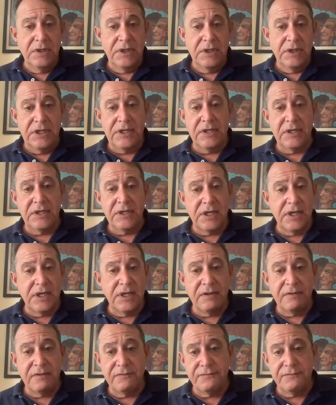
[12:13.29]
and I
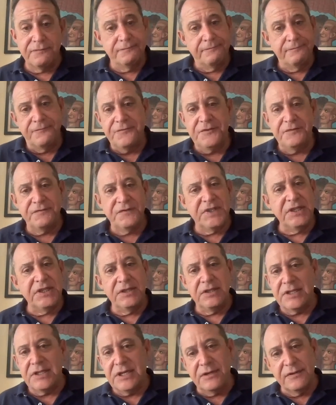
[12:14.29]
have
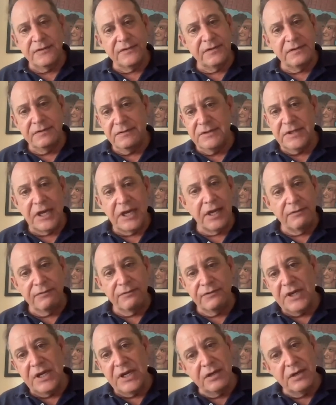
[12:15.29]
15,000
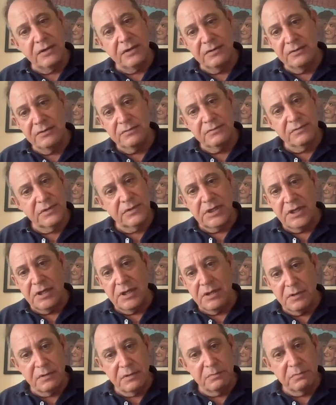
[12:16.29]
dives now.
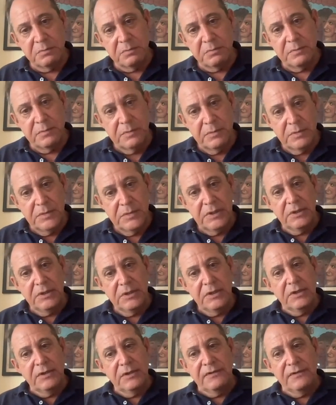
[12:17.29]
Um,
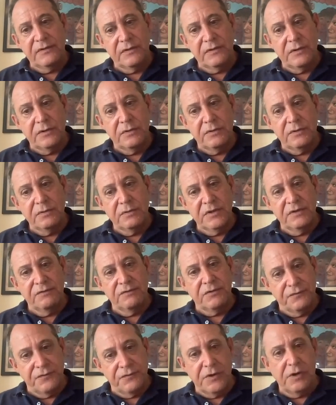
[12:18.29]
so if
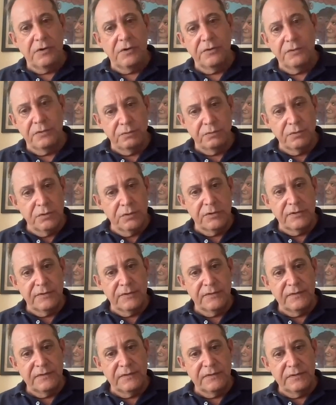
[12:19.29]
you follow the
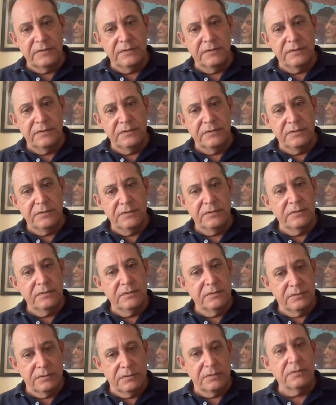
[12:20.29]
rules,
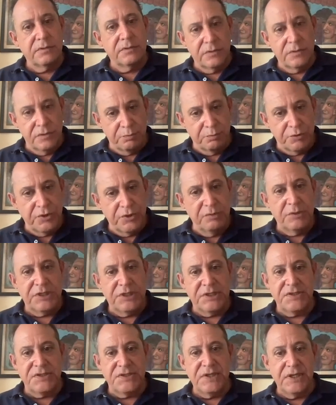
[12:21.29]
you're pretty
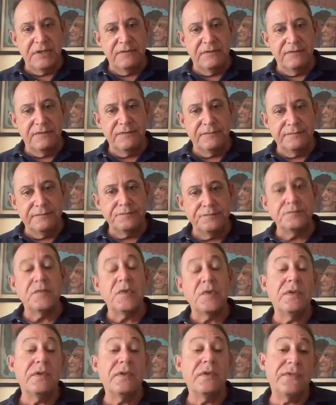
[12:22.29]
much safe.
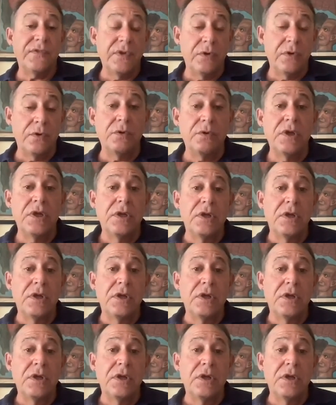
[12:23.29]
So